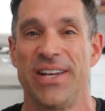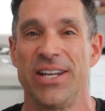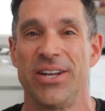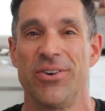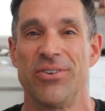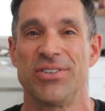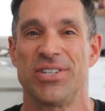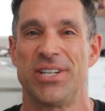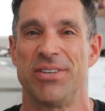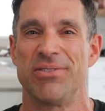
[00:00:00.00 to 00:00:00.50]

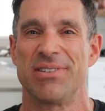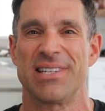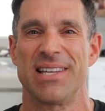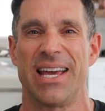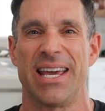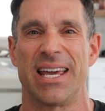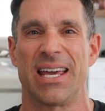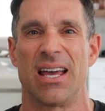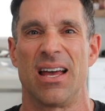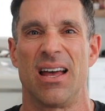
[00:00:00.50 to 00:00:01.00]
video and she was
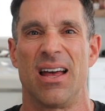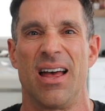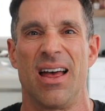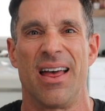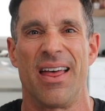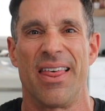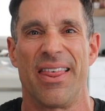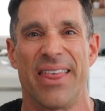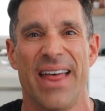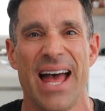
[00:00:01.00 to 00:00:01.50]
like,
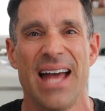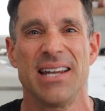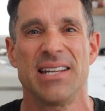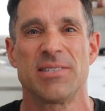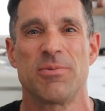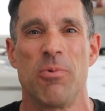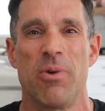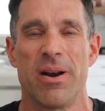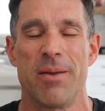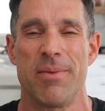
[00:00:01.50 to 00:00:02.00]
that
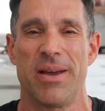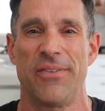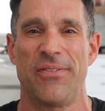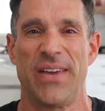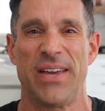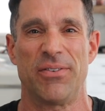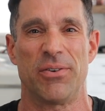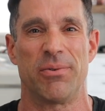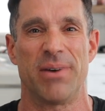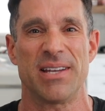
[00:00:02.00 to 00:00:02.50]
is one of my
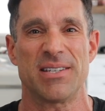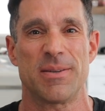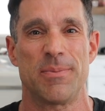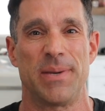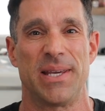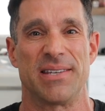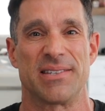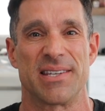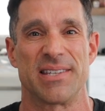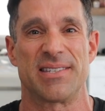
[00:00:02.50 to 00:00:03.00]
favorite
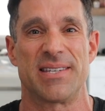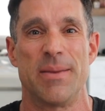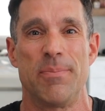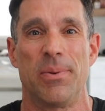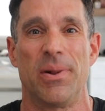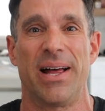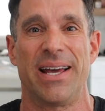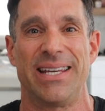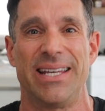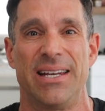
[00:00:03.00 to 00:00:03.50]
recipes. It's
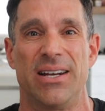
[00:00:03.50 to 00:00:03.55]
simple, I